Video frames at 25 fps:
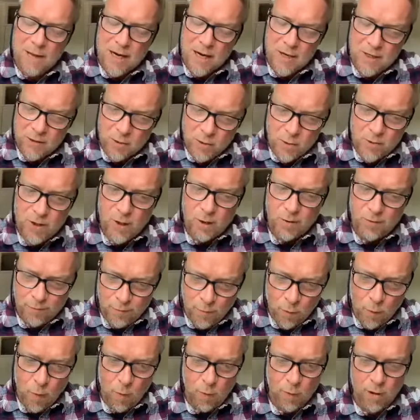but it's also
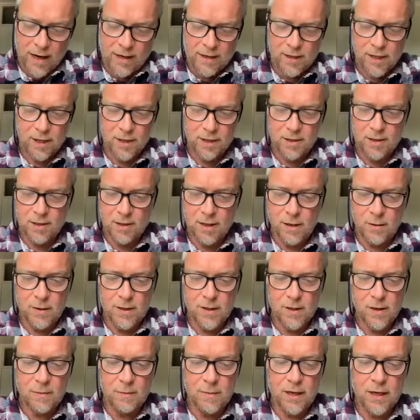for practitioners I
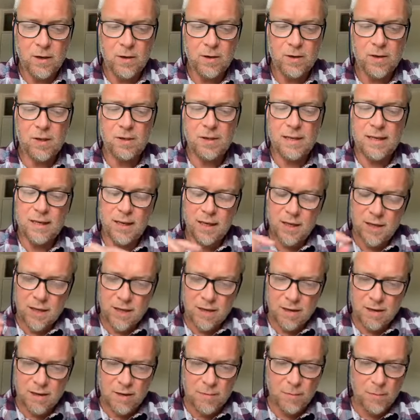would do it because you need a
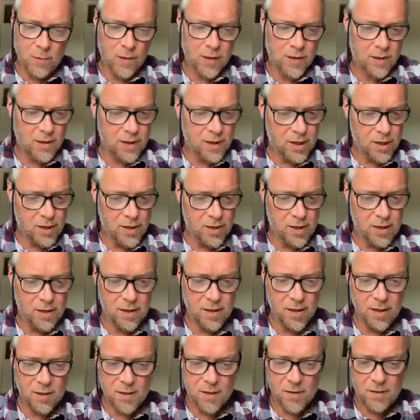huge precision in
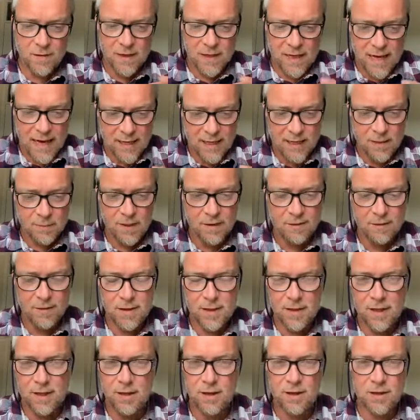terms of anatomy,
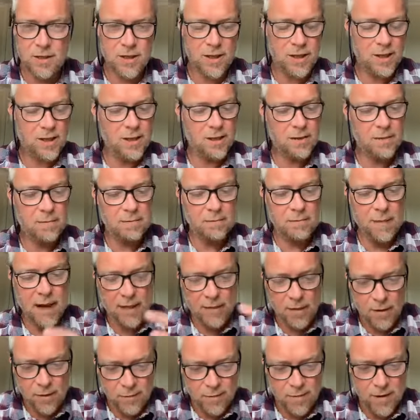physiology,
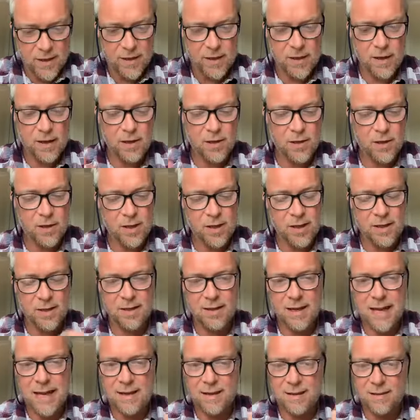pathophysiology,
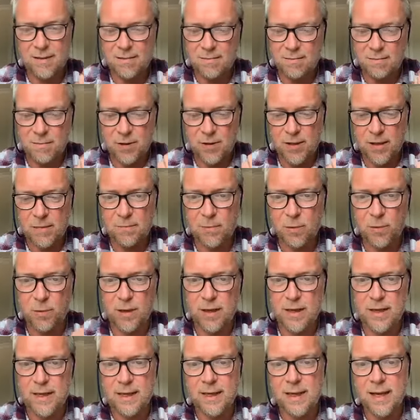and, and most
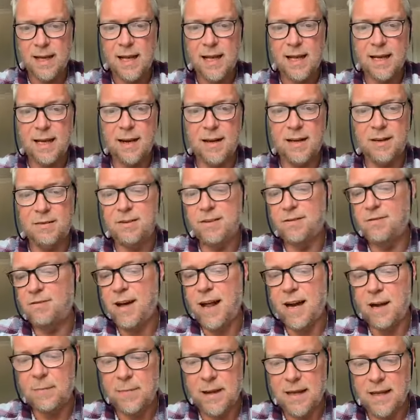importantly, kind of
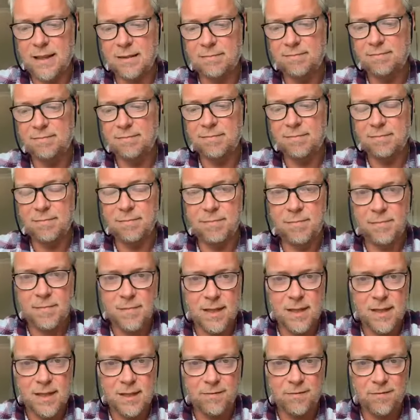developing
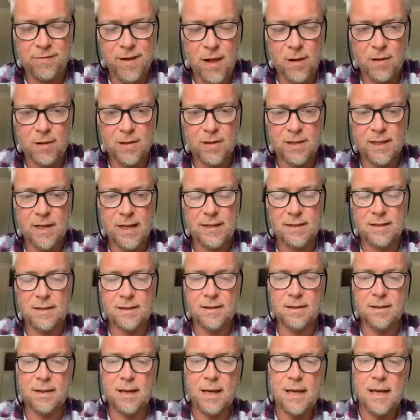this felt
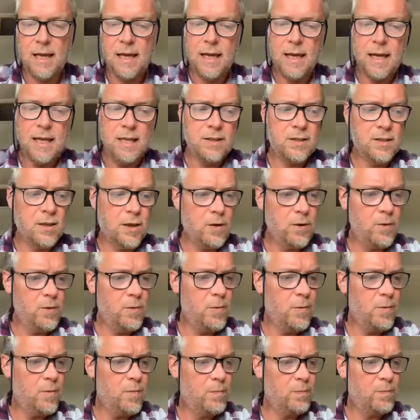sense.
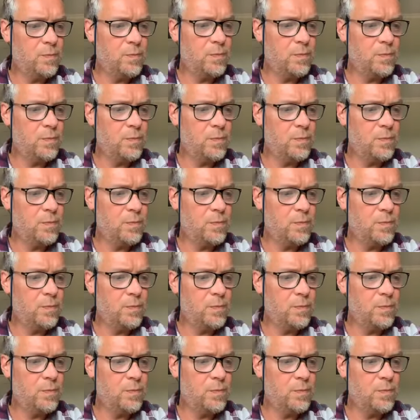So